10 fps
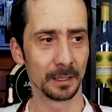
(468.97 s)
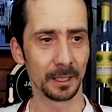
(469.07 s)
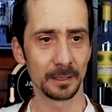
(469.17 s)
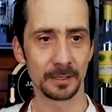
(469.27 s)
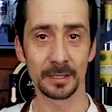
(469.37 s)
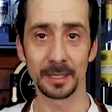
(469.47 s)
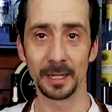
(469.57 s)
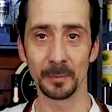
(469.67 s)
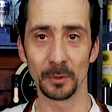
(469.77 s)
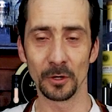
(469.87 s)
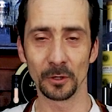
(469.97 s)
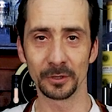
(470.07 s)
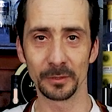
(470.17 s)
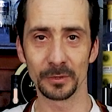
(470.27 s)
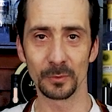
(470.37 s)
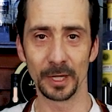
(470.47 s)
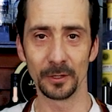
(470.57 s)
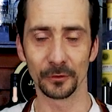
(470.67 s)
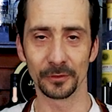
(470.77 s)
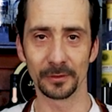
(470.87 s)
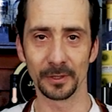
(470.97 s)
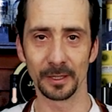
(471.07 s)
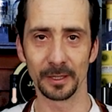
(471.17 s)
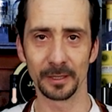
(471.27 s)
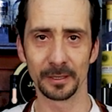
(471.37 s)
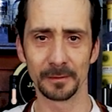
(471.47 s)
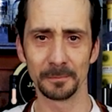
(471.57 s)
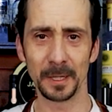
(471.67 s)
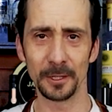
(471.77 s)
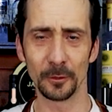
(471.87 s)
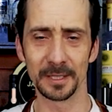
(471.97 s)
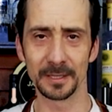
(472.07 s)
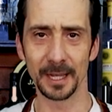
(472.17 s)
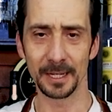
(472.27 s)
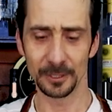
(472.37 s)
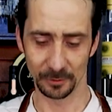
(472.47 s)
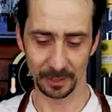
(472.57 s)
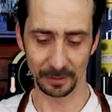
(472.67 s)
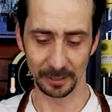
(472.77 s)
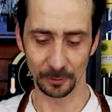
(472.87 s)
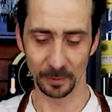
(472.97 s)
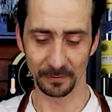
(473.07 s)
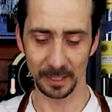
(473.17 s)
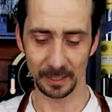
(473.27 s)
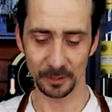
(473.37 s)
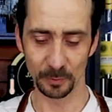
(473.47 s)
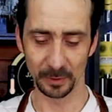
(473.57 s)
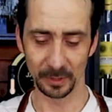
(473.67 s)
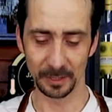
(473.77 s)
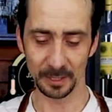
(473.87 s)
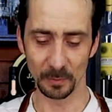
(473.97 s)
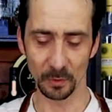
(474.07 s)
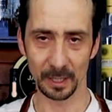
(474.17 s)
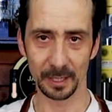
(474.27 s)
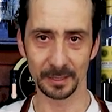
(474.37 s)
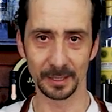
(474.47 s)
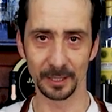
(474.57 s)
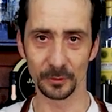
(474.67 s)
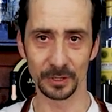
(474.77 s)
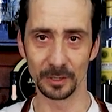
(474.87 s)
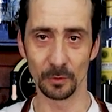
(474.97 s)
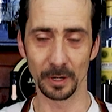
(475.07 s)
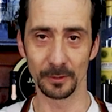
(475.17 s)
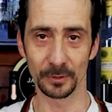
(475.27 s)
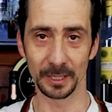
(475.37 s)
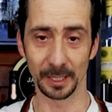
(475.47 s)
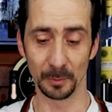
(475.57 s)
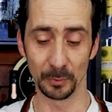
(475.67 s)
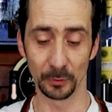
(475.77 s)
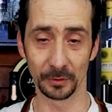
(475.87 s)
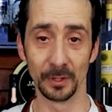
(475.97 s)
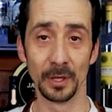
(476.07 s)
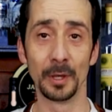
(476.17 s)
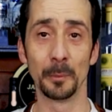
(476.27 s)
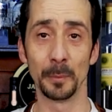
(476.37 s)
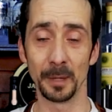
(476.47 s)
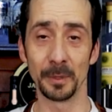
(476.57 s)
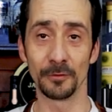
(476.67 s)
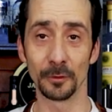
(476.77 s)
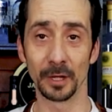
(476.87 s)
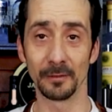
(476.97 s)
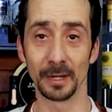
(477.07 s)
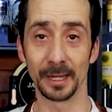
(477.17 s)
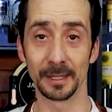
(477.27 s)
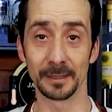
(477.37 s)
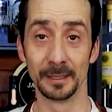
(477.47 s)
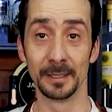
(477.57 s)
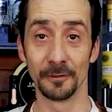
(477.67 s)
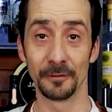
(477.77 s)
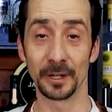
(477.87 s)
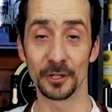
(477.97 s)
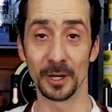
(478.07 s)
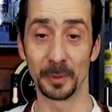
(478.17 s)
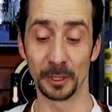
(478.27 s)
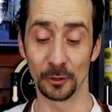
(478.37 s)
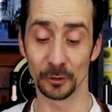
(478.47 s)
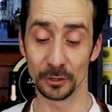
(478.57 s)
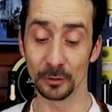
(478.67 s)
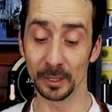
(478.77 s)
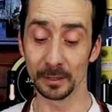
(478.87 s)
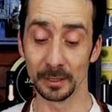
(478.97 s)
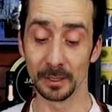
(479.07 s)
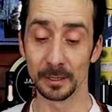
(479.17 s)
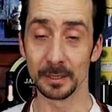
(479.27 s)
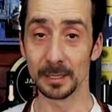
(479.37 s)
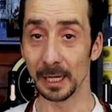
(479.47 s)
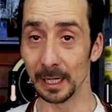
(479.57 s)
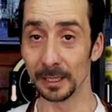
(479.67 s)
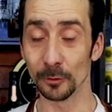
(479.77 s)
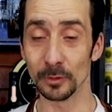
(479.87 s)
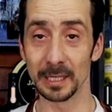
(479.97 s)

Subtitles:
And sustainable cocktails, why not? I know it's nice to have a little bit of garnish, but with this small glass I don't see what else I can put. Maybe if you have a fresh apricot, you can stick a little